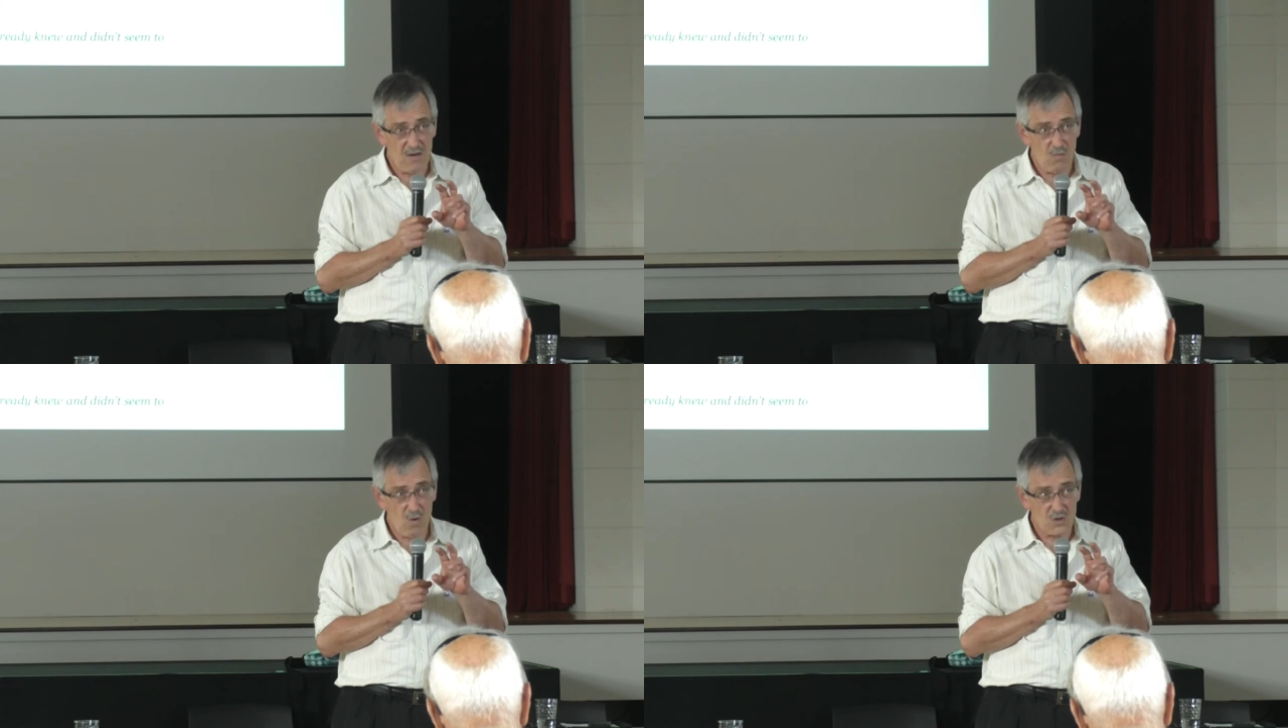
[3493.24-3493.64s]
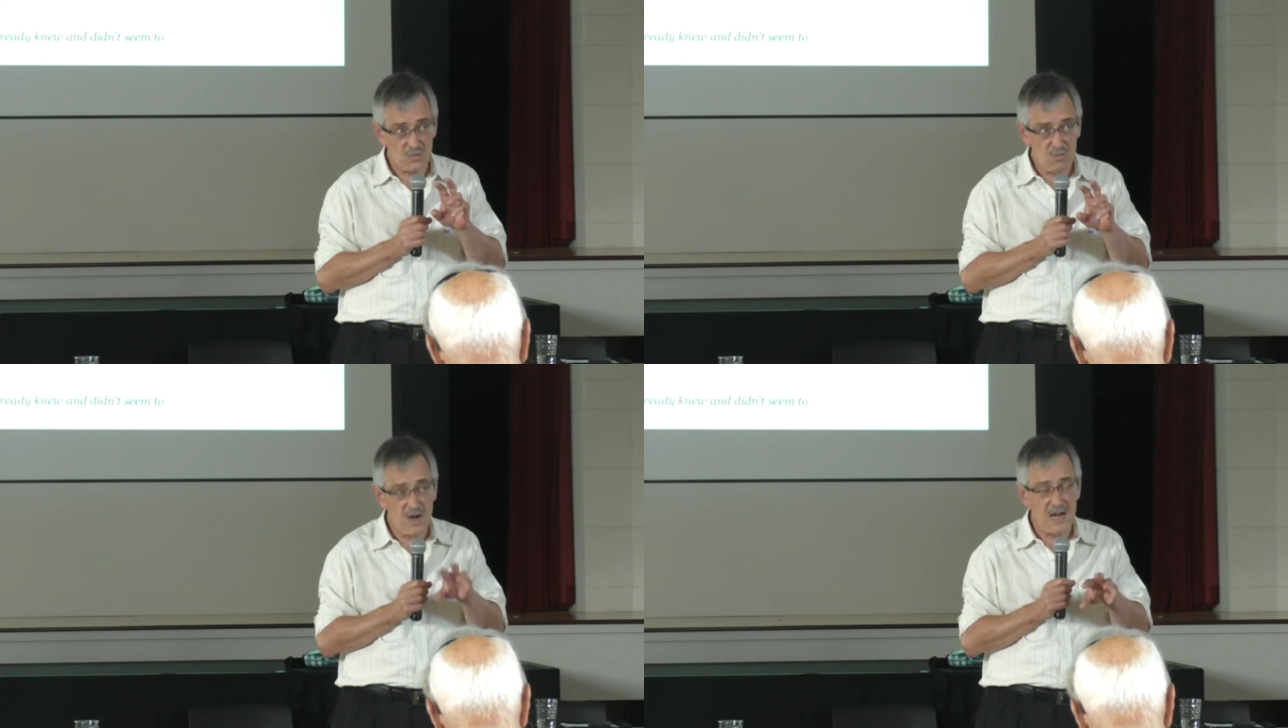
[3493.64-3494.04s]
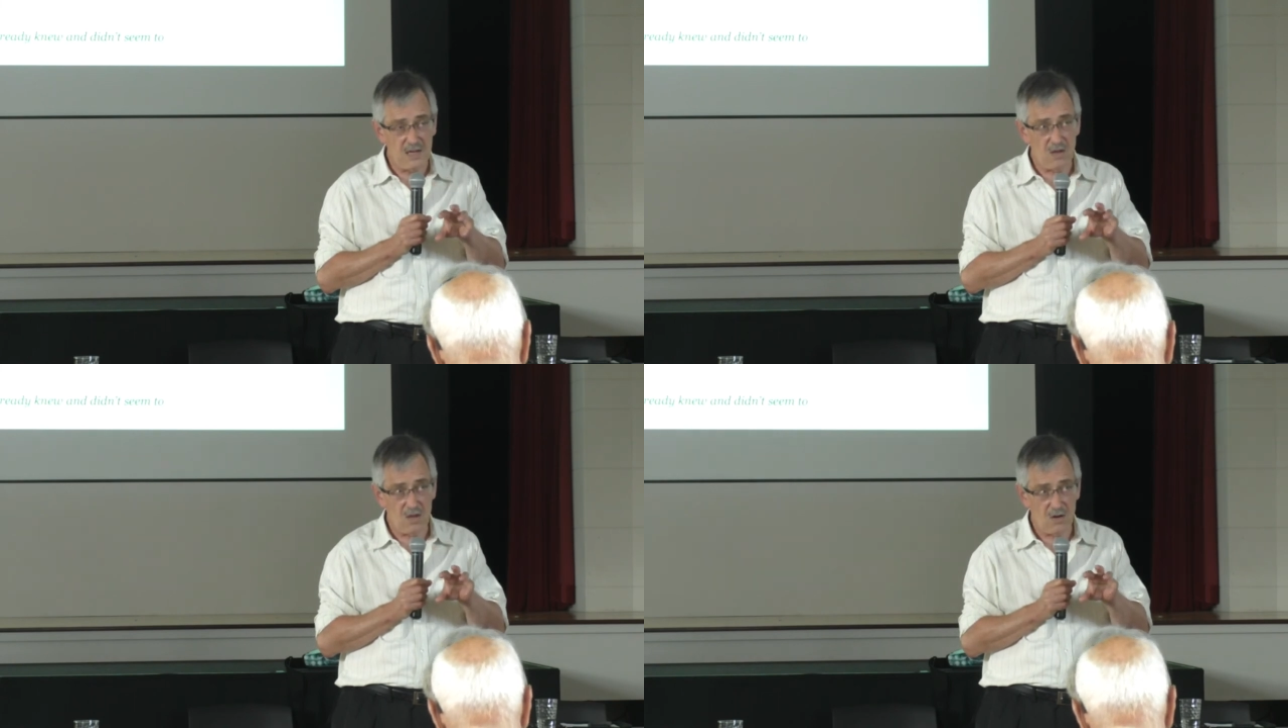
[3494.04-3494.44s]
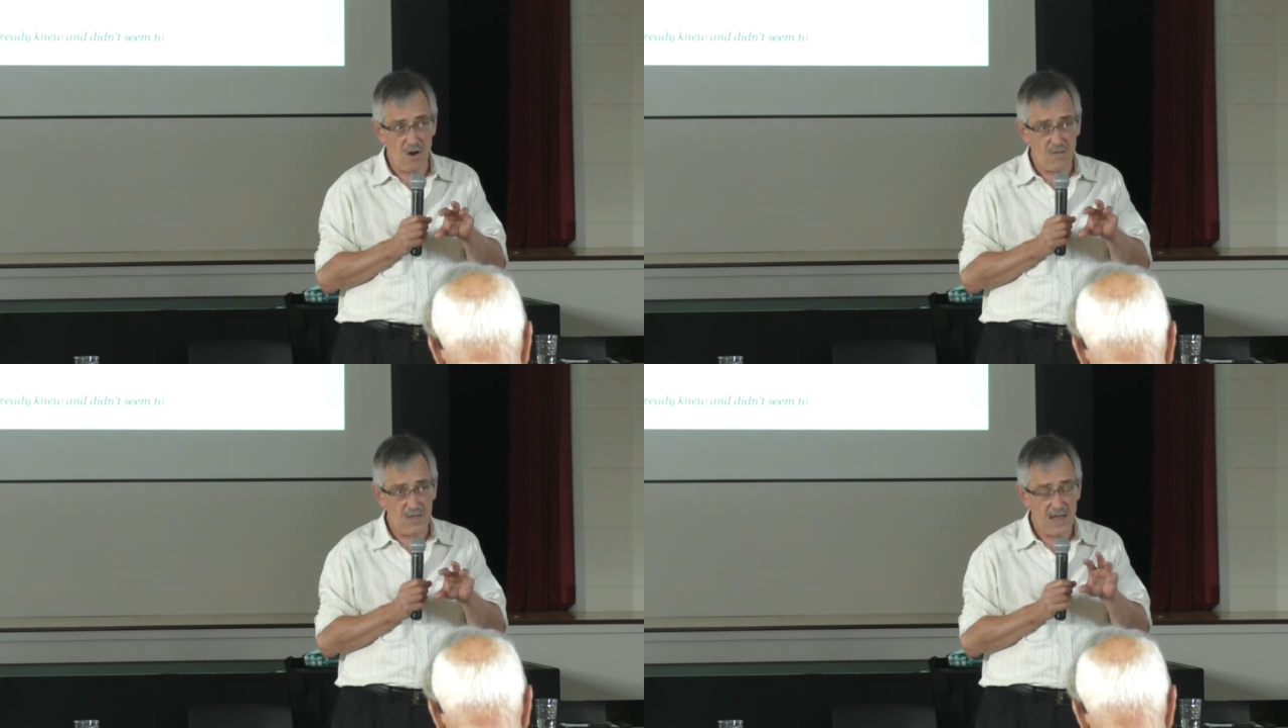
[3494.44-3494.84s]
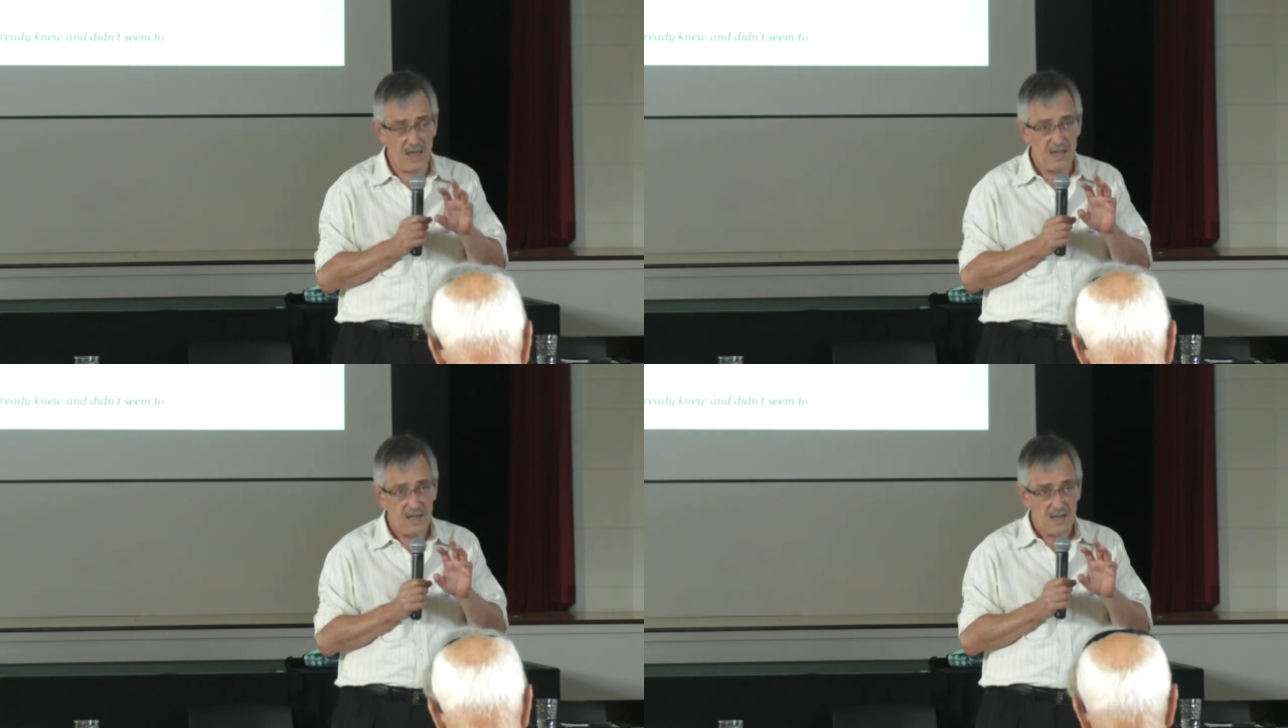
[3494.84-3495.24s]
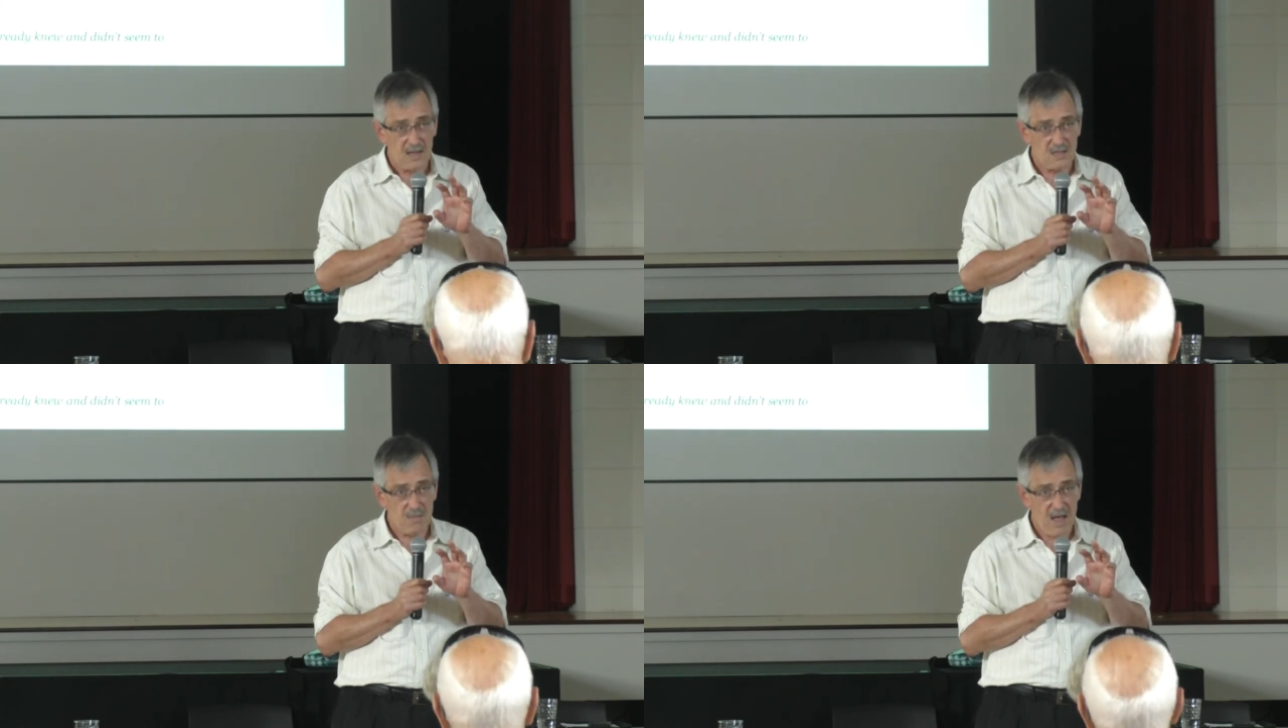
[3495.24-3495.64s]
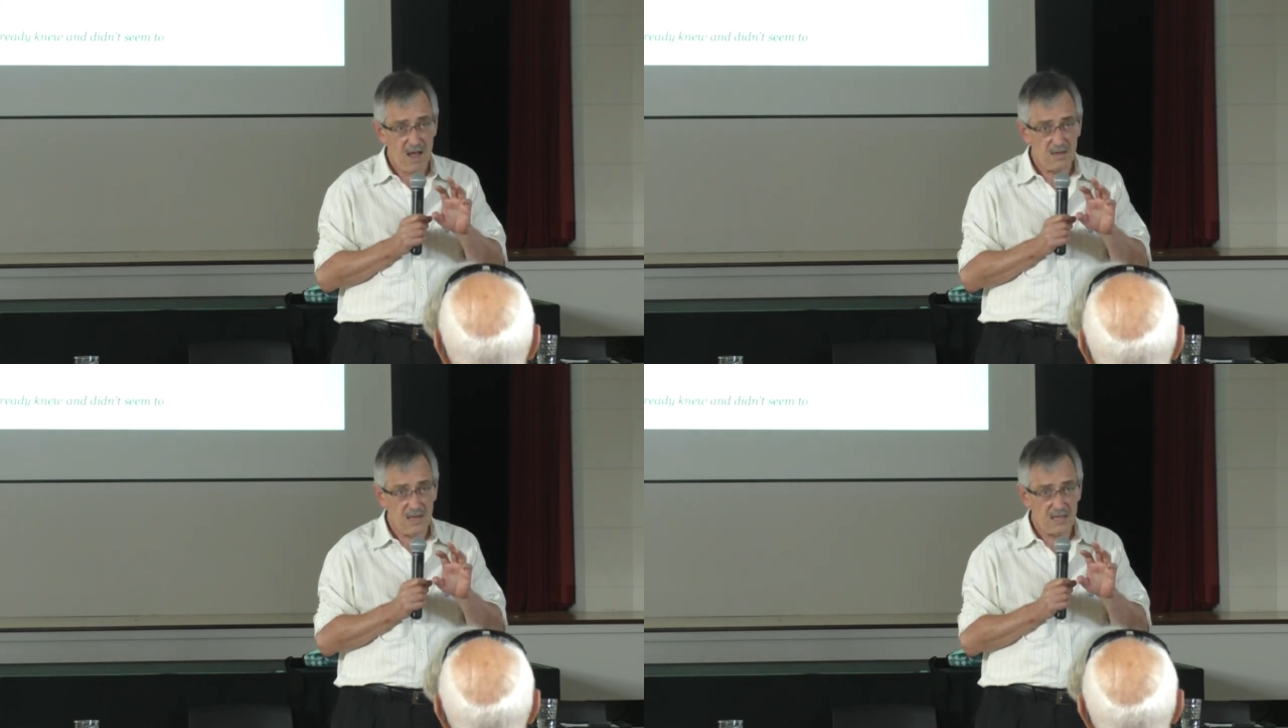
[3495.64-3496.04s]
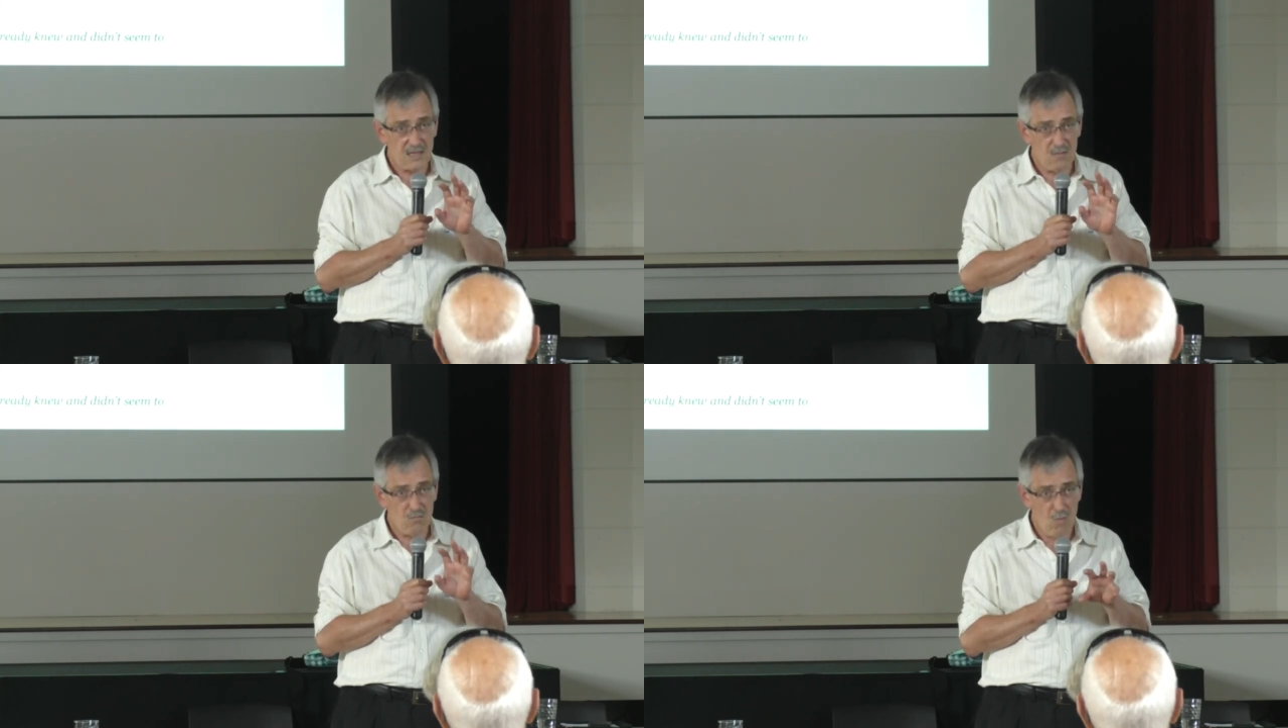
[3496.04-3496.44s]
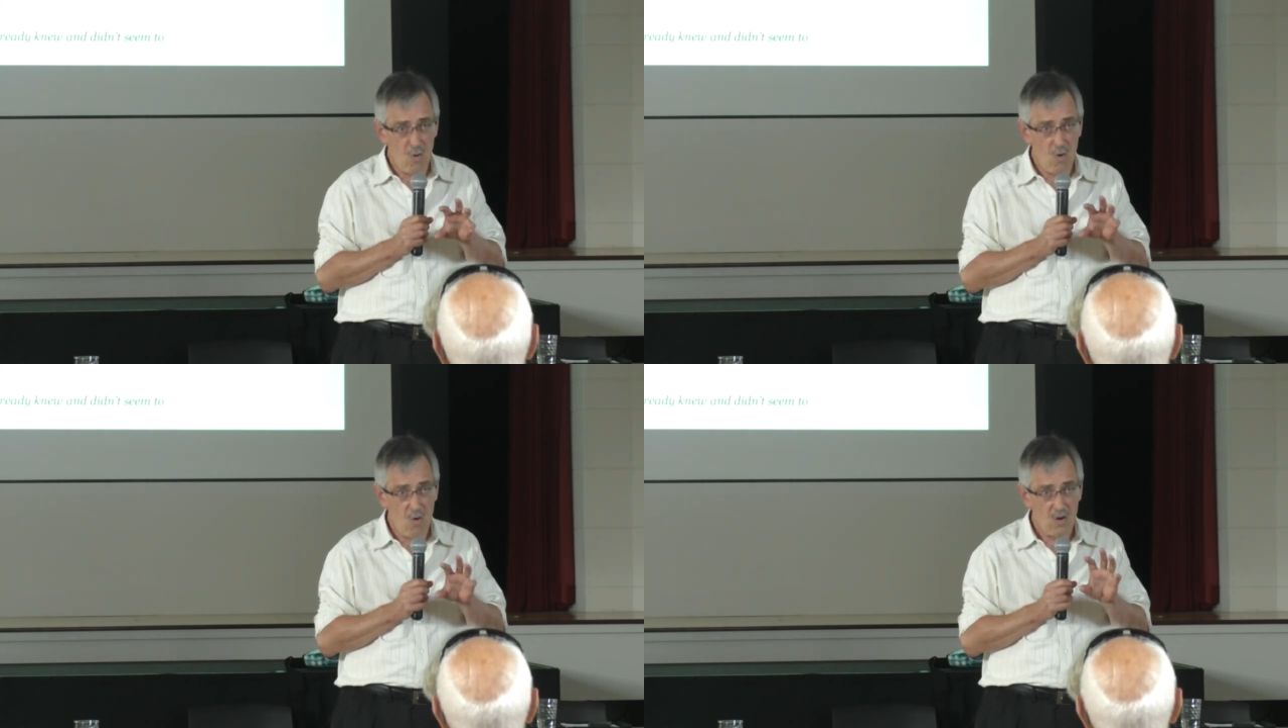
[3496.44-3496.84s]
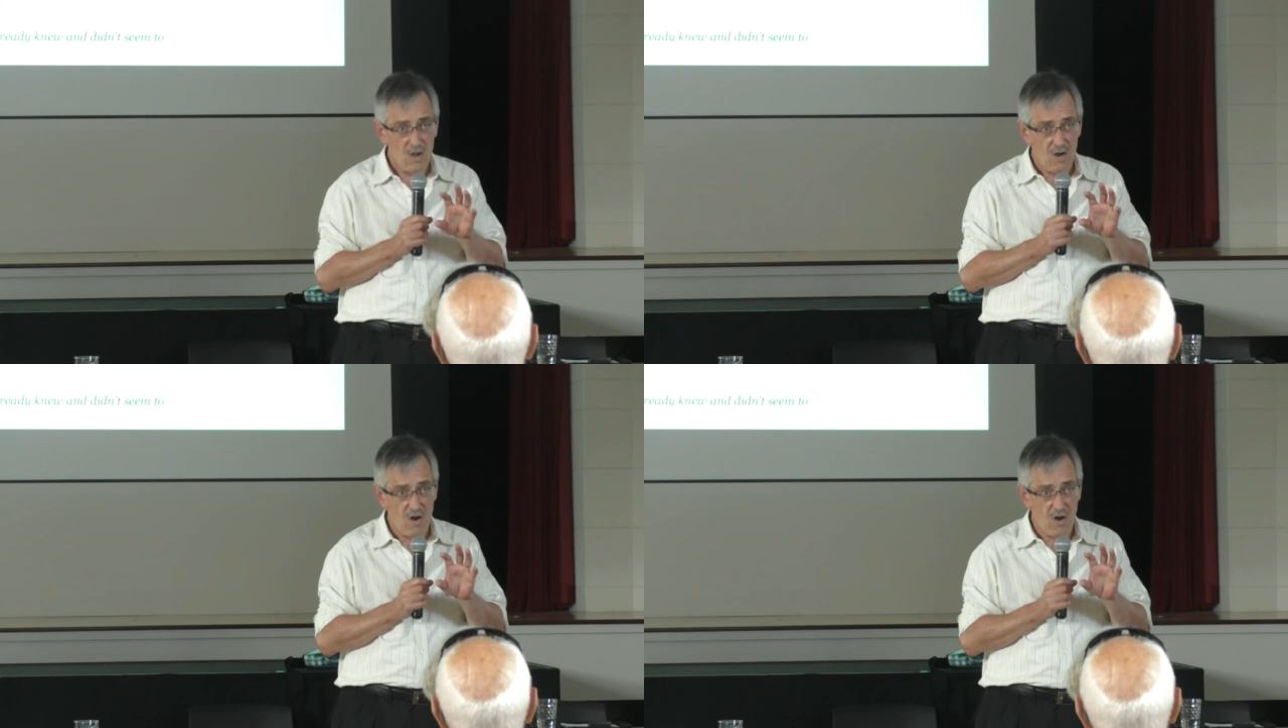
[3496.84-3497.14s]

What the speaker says: what's really going on there is about getting more